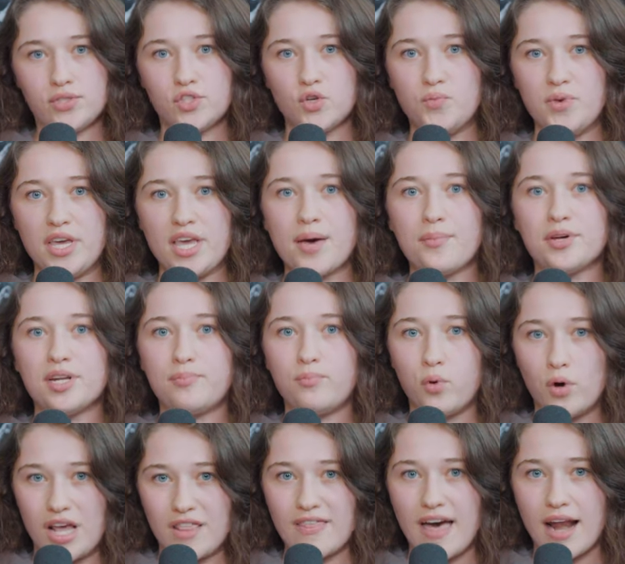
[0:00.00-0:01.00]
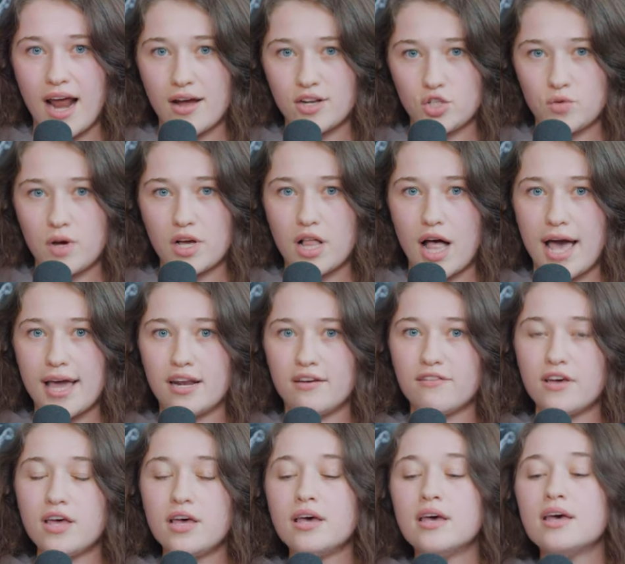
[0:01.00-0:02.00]
So being able to point that out to a client
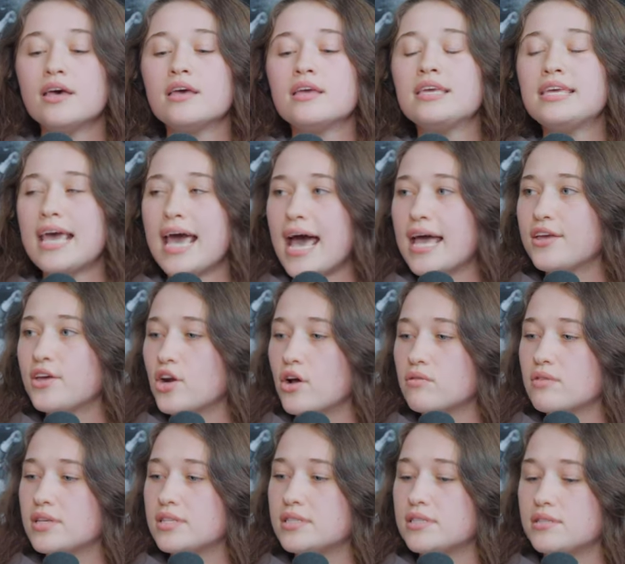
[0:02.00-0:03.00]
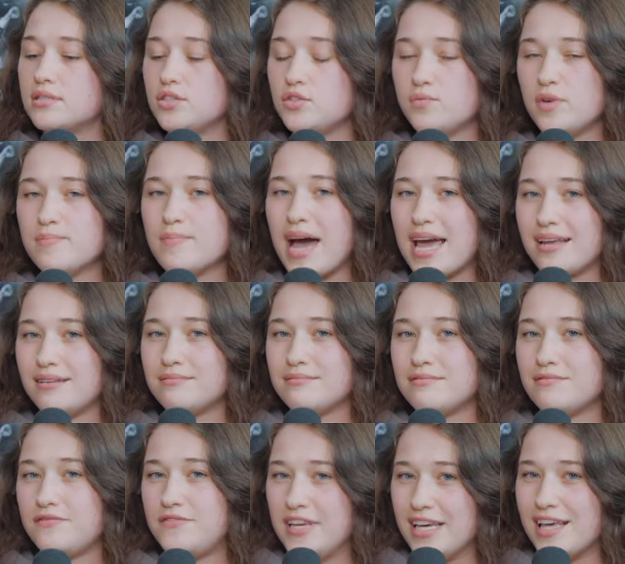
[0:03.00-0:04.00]
of, yeah, you know, this, we might
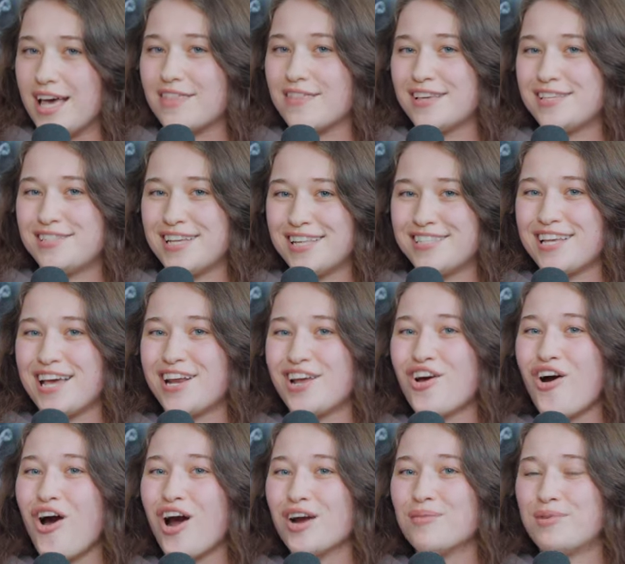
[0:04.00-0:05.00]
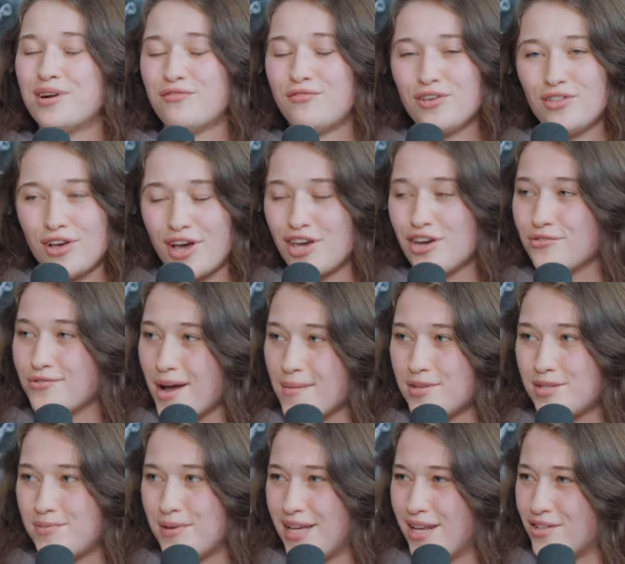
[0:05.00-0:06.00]
feel like this set's getting hard, but if we look at your rep
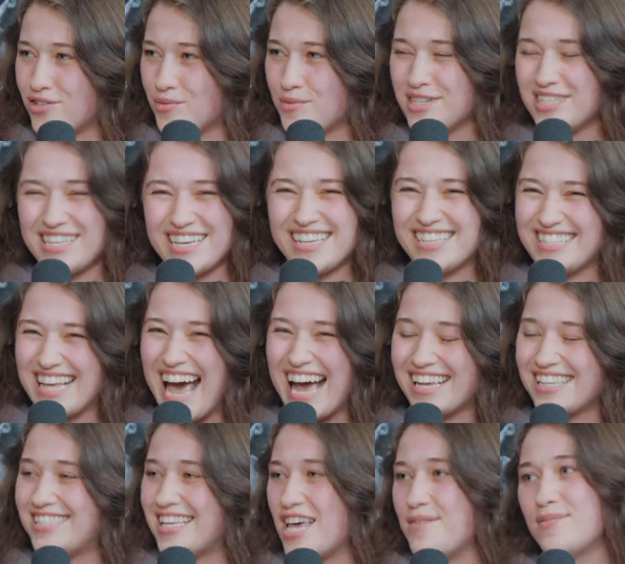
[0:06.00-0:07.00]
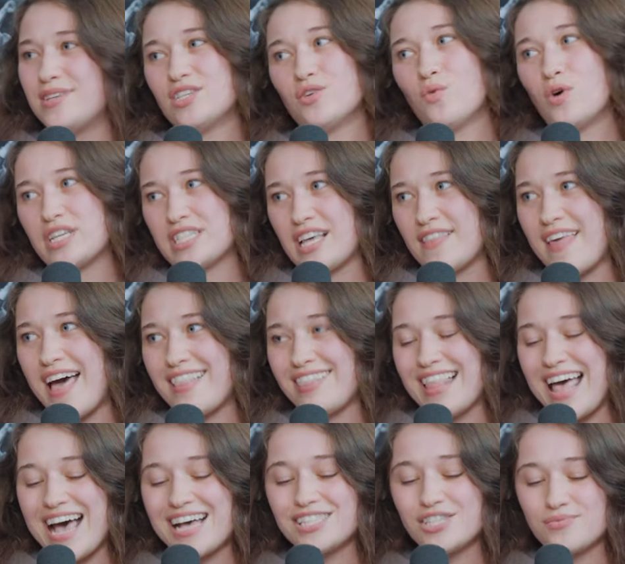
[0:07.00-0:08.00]
speed, it's almost the exact same as it was on that
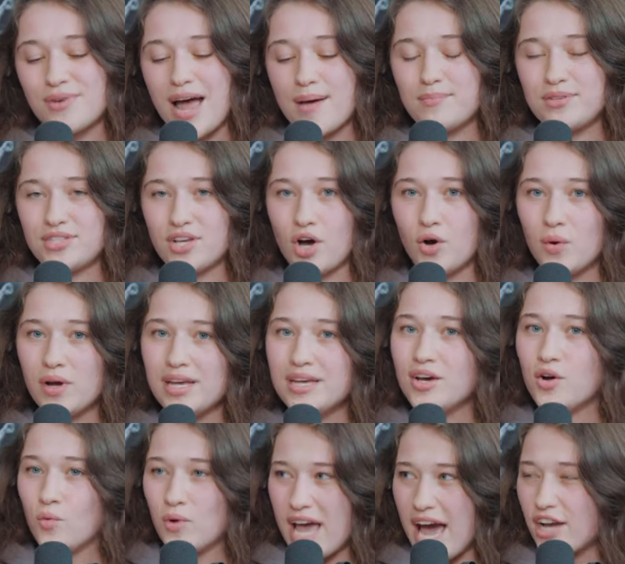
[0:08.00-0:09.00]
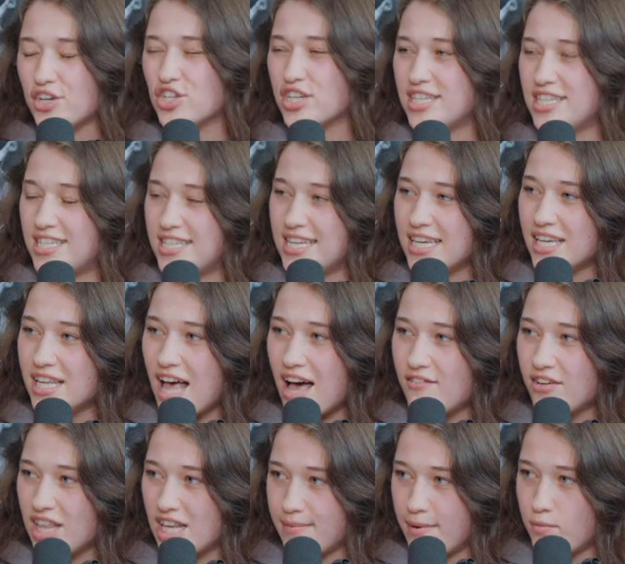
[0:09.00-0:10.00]
last rep. So we actually still
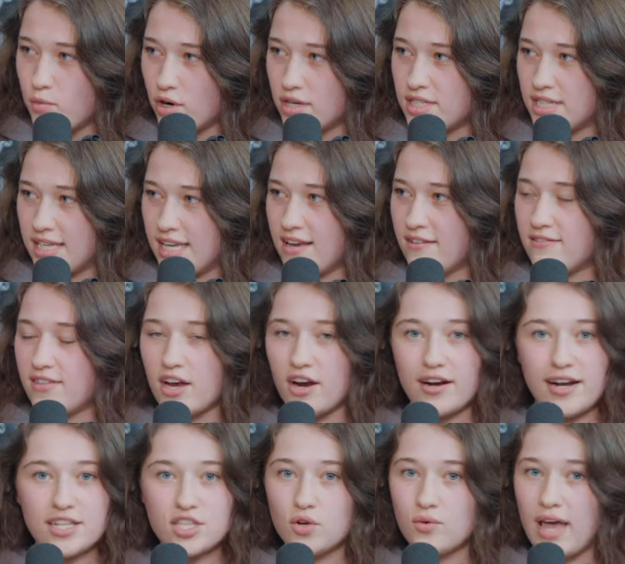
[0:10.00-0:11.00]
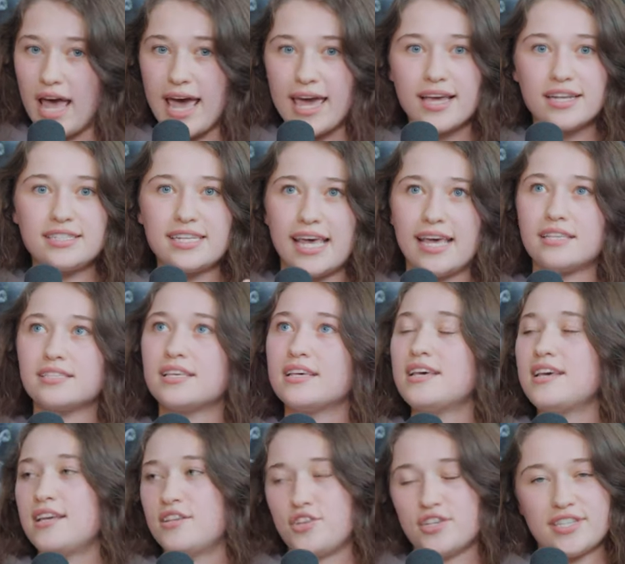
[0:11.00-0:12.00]
have a little bit more to give there. And it's okay. It takes,
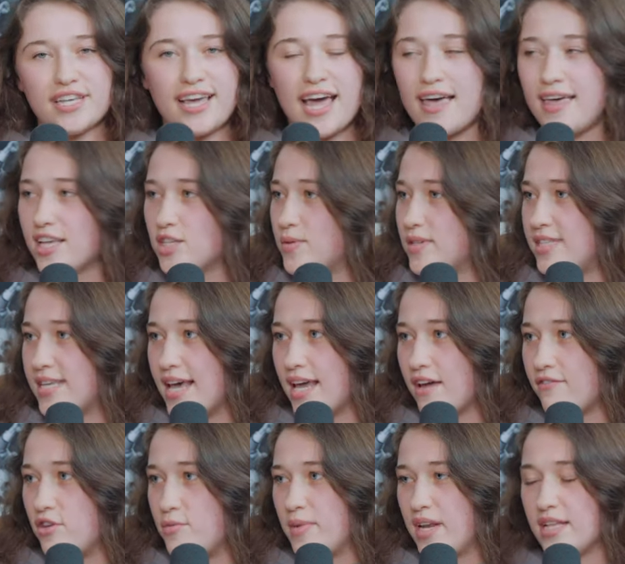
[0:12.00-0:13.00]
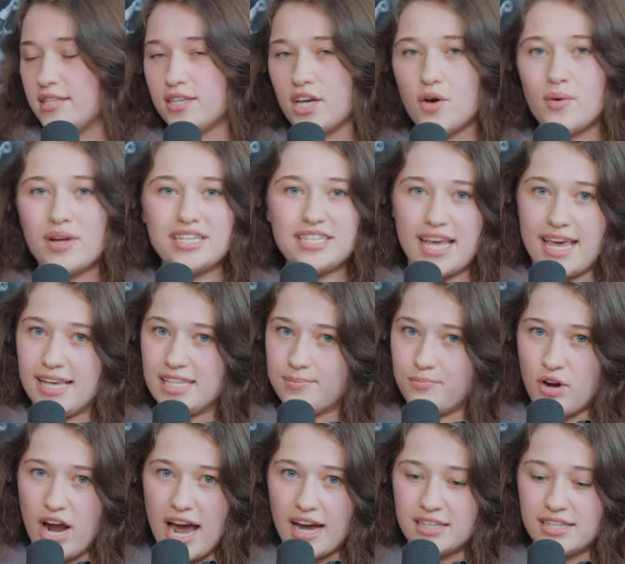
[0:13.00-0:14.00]
just like Alex was saying a few minutes ago, it takes
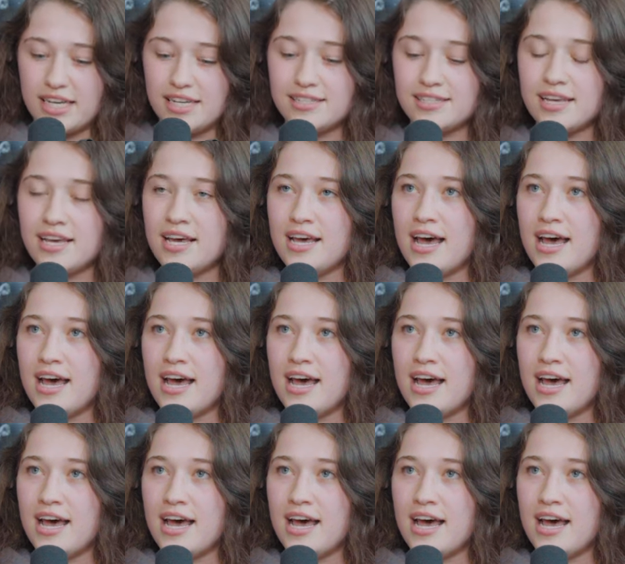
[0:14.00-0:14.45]
practice.